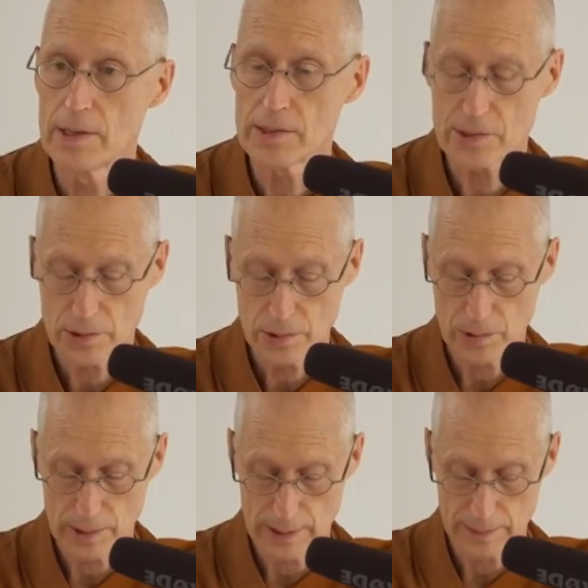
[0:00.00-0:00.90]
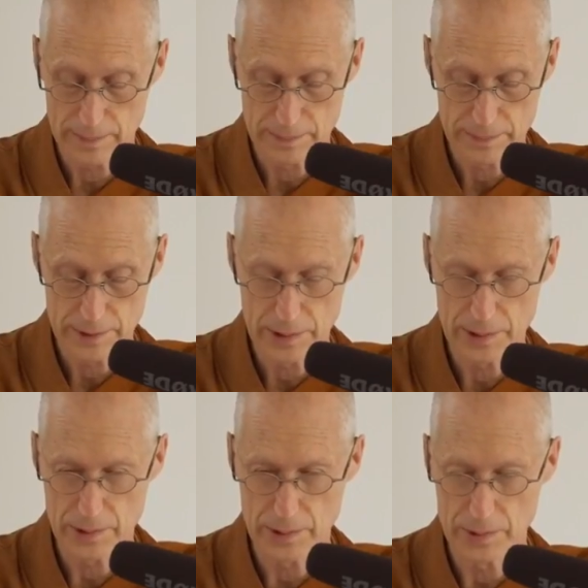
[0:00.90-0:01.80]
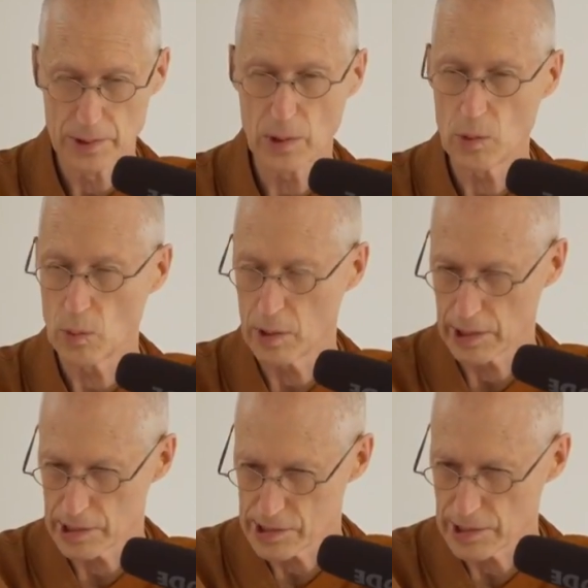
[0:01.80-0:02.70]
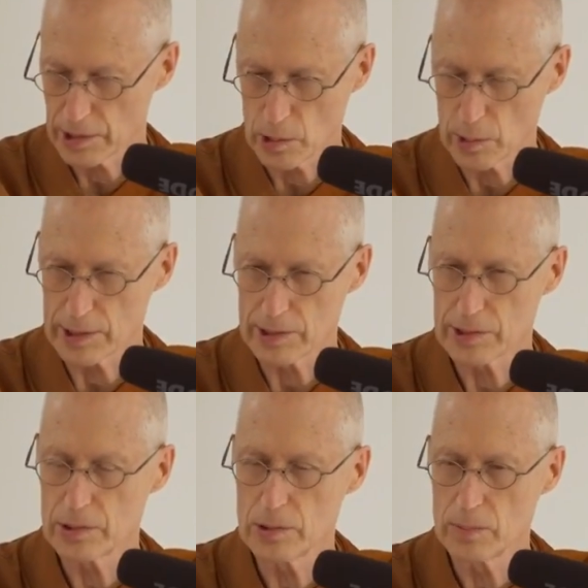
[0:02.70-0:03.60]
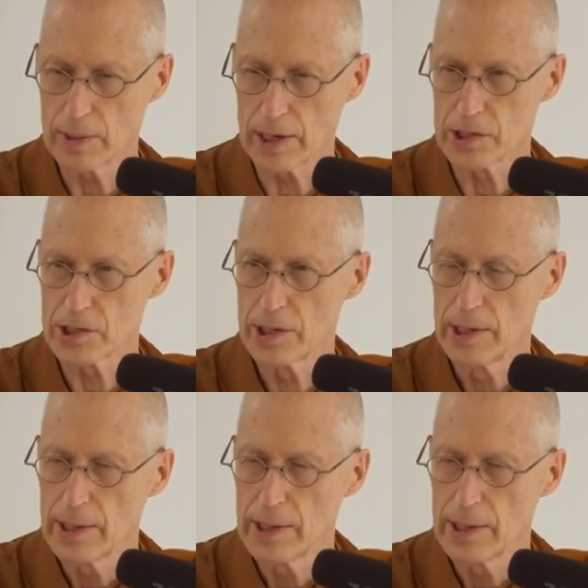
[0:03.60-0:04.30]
So um, you don't want to zero in too much